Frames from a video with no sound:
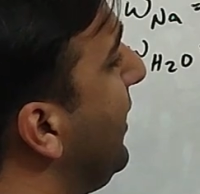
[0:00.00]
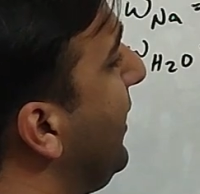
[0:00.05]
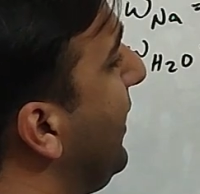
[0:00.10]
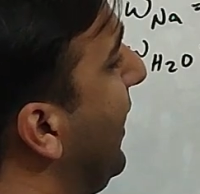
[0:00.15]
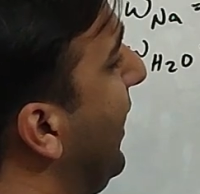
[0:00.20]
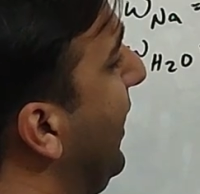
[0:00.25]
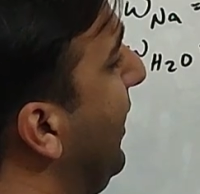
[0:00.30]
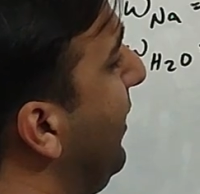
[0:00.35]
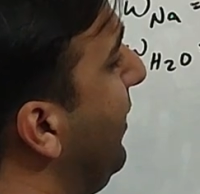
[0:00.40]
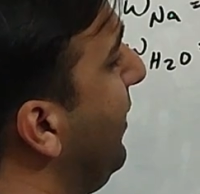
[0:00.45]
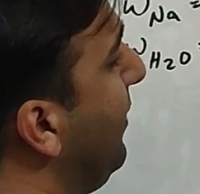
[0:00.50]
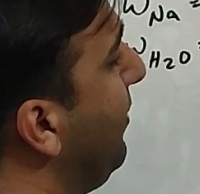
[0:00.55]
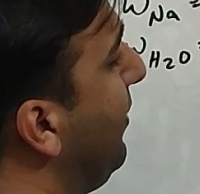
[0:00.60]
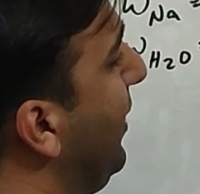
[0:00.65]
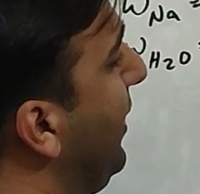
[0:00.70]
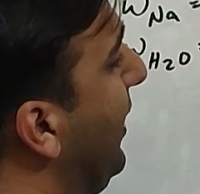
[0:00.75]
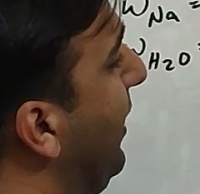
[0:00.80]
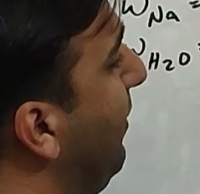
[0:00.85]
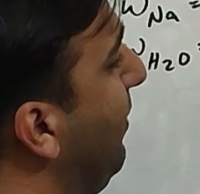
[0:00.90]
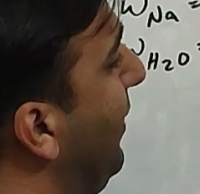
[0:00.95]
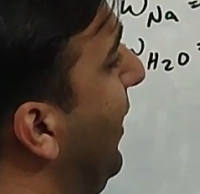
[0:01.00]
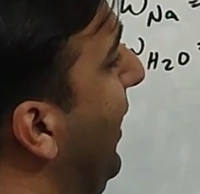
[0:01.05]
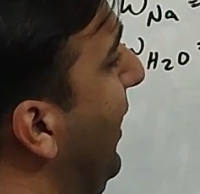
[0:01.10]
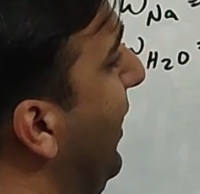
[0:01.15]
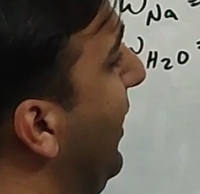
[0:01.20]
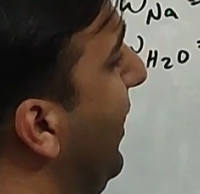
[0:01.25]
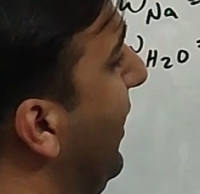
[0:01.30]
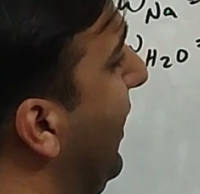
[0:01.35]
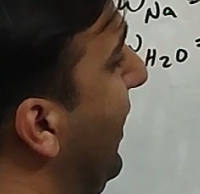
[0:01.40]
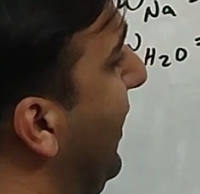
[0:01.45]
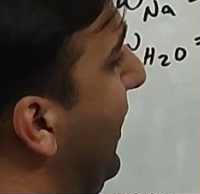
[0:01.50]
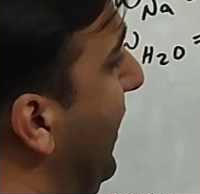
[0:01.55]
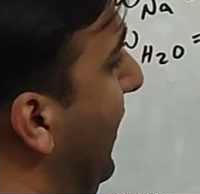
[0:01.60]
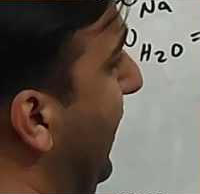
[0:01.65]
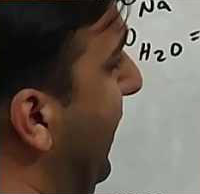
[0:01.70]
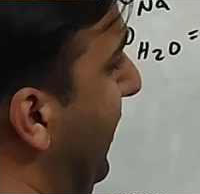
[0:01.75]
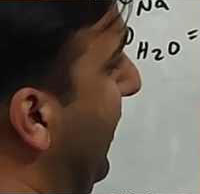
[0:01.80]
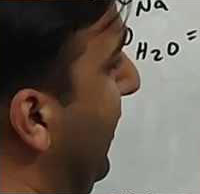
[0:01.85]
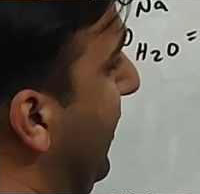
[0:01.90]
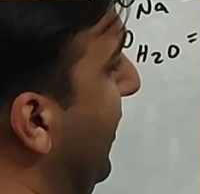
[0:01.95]
10 multiply
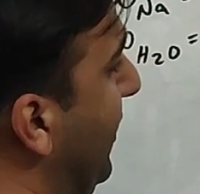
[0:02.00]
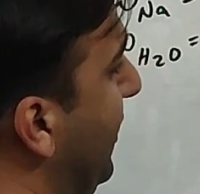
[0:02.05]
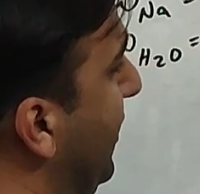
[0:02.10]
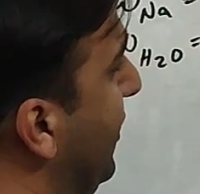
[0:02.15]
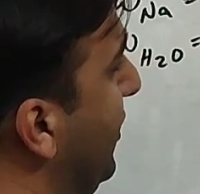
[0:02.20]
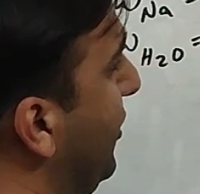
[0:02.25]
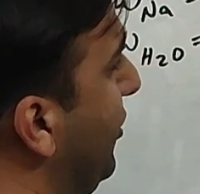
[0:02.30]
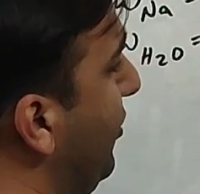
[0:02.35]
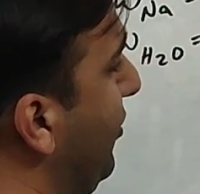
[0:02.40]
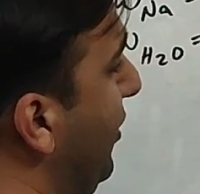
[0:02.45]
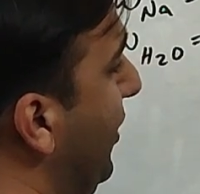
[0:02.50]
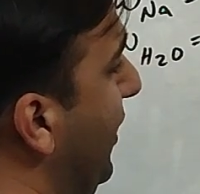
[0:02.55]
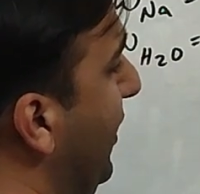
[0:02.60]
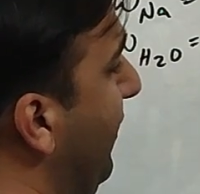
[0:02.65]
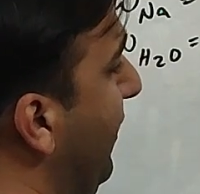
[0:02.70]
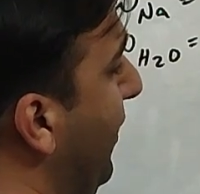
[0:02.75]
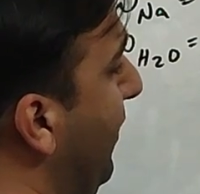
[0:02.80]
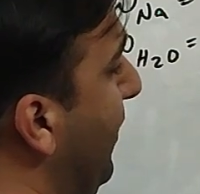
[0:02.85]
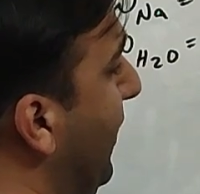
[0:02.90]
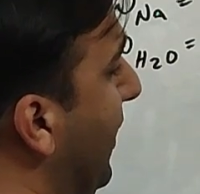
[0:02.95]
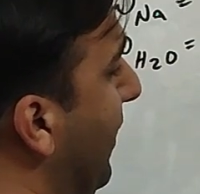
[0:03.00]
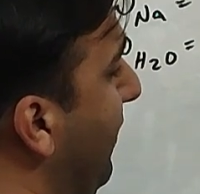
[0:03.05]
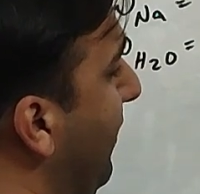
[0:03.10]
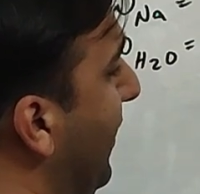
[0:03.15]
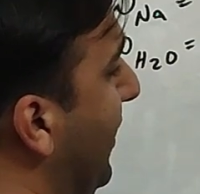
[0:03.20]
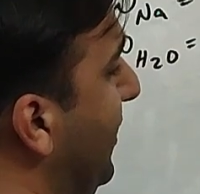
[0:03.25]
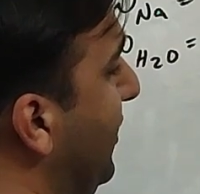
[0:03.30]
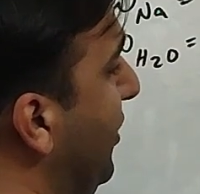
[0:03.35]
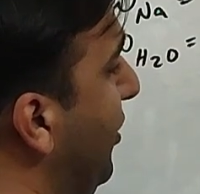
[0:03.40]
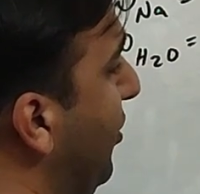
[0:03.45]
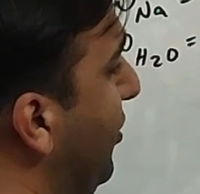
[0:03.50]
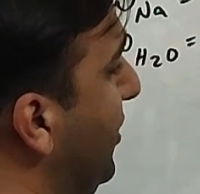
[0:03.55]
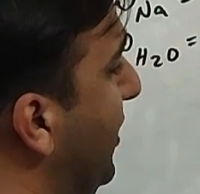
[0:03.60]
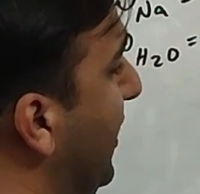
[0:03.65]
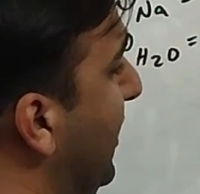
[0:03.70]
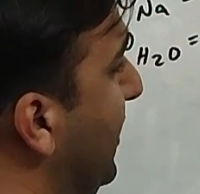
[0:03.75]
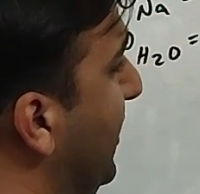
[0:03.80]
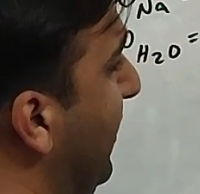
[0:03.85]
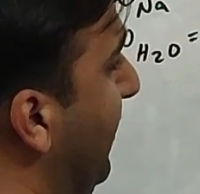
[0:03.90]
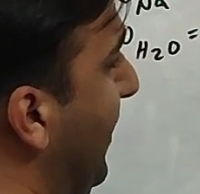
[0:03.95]
18. So it will become
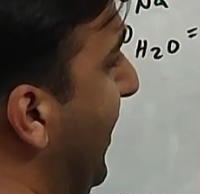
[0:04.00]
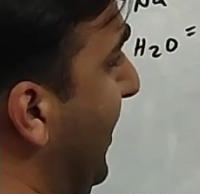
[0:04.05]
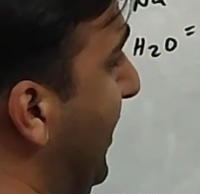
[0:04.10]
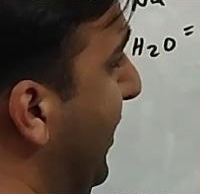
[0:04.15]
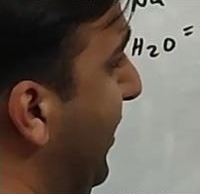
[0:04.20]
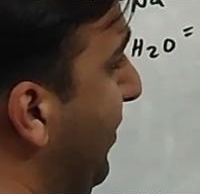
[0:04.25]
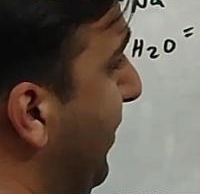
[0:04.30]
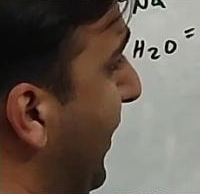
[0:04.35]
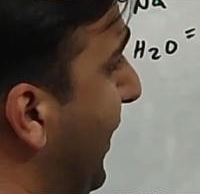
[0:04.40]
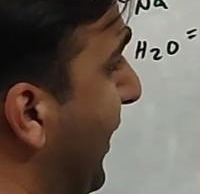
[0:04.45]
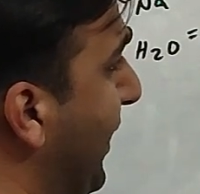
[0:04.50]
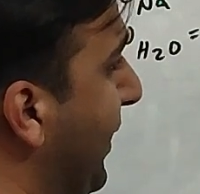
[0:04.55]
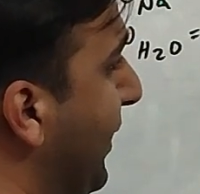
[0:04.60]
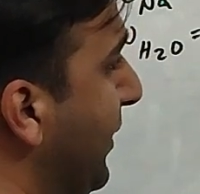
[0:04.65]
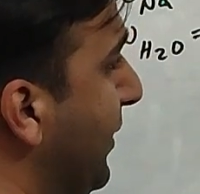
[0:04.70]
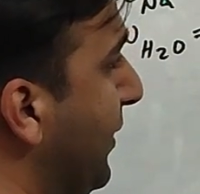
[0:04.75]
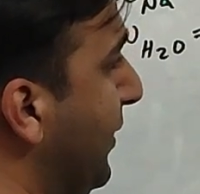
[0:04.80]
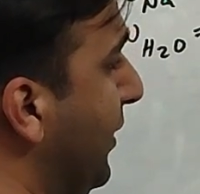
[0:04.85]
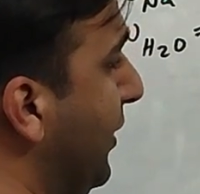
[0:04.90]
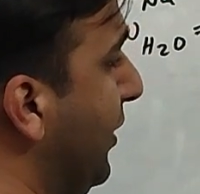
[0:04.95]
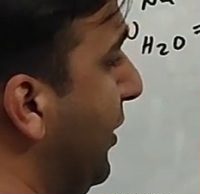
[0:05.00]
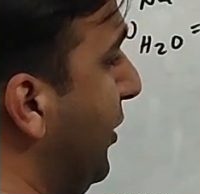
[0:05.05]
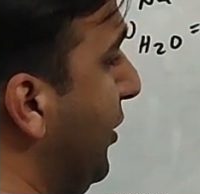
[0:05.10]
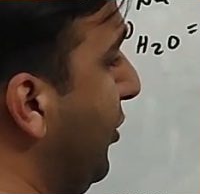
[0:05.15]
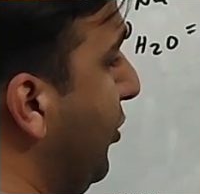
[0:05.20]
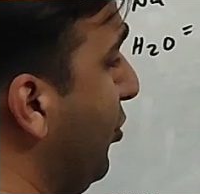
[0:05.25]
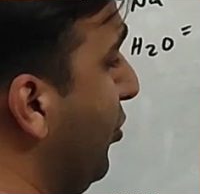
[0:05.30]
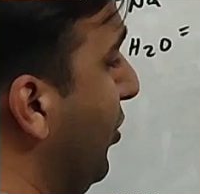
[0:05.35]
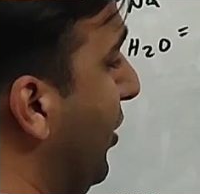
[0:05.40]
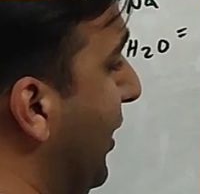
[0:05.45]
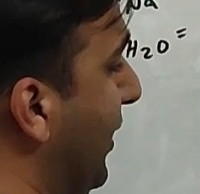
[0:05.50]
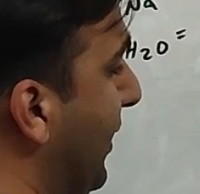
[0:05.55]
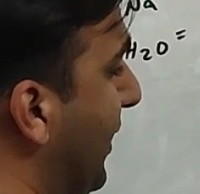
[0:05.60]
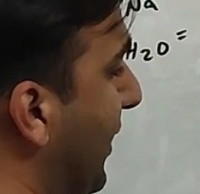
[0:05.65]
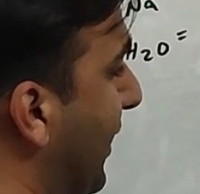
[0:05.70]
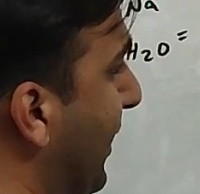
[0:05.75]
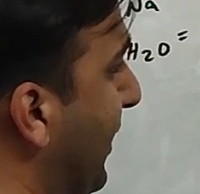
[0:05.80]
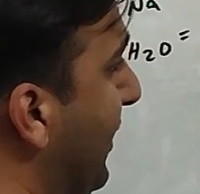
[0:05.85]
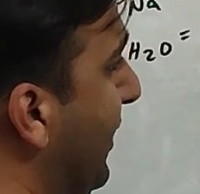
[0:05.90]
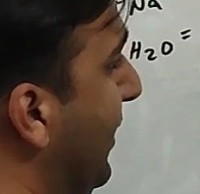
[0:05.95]
106 divided by
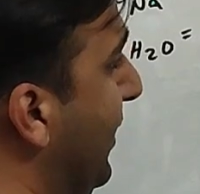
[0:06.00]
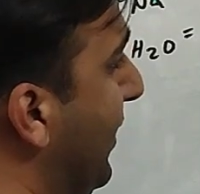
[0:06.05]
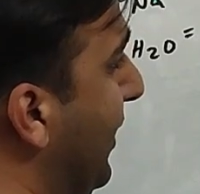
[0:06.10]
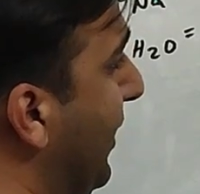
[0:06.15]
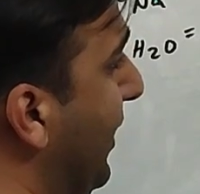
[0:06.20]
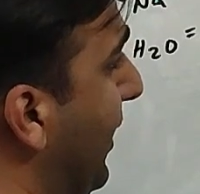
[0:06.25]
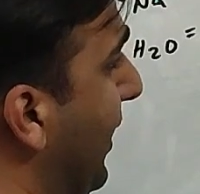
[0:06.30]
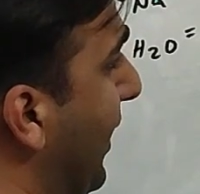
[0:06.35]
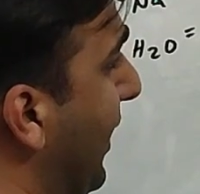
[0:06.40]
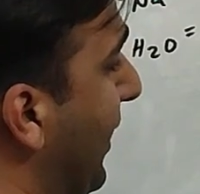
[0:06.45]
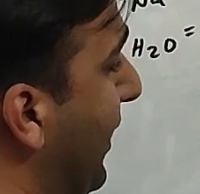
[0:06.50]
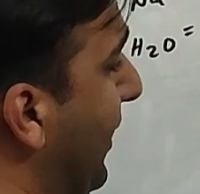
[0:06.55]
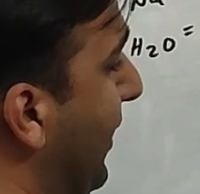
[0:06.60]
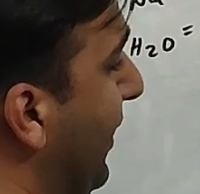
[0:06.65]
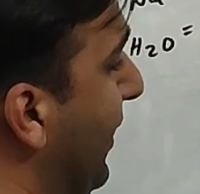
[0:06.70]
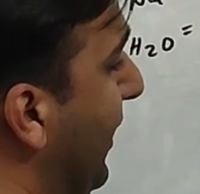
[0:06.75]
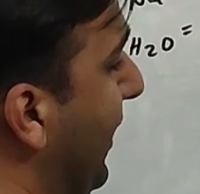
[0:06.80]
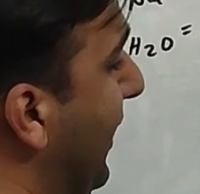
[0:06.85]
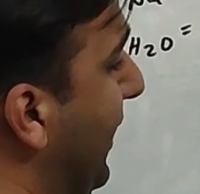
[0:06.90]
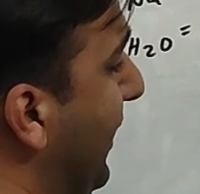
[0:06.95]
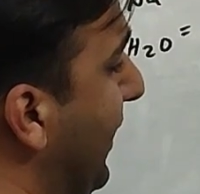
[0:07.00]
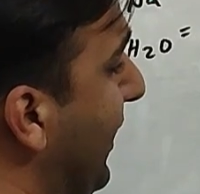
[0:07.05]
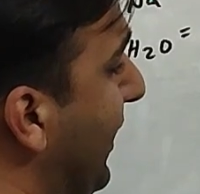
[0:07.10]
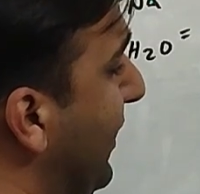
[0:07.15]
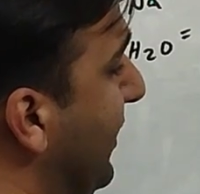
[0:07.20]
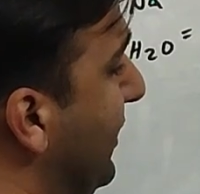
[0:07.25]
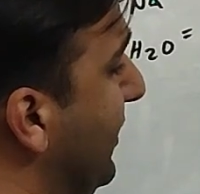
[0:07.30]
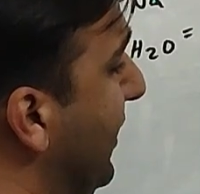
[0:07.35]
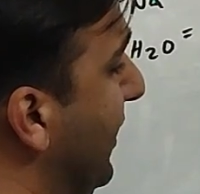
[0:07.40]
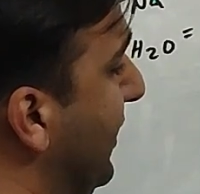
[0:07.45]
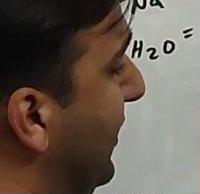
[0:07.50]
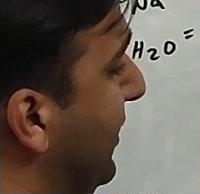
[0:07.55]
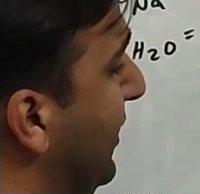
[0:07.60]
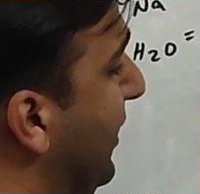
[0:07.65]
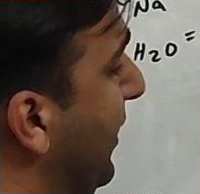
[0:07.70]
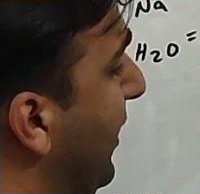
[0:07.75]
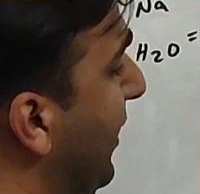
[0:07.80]
286.